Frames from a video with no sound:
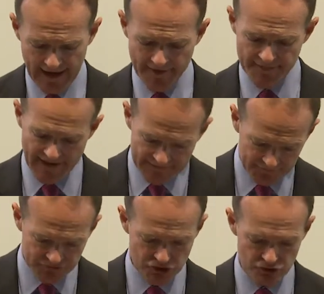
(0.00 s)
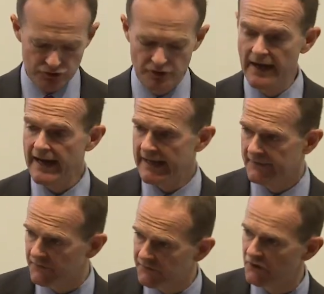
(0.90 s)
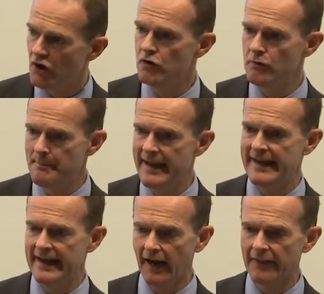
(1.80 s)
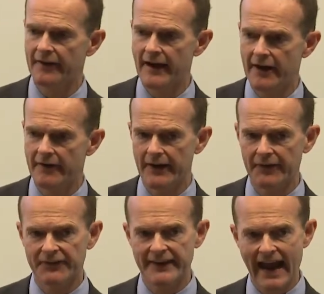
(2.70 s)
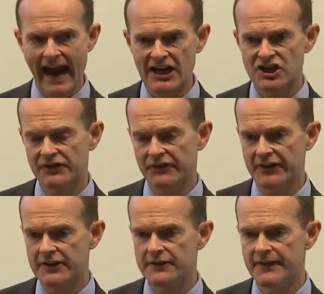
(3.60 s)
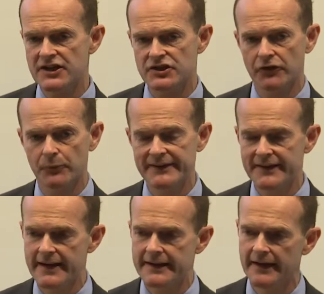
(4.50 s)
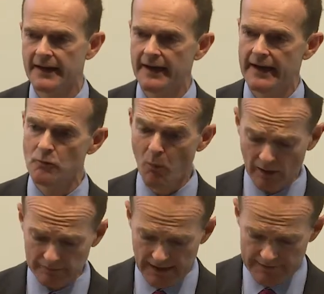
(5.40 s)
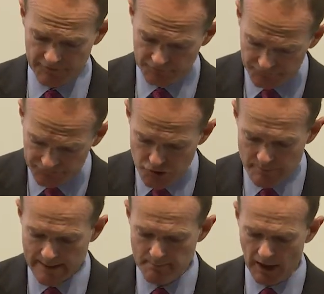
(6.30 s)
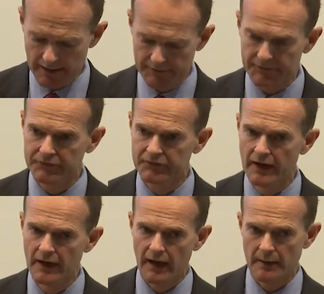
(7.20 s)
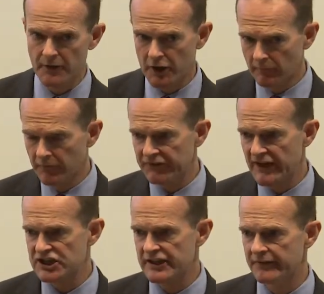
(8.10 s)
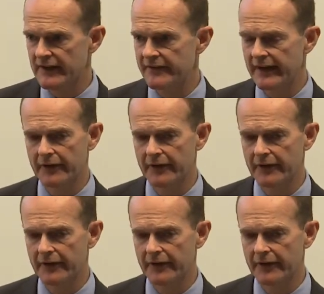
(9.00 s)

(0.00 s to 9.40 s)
And that is true in so many other areas. The actions and interventions we take in wildlife consuming markets, The conversation I was having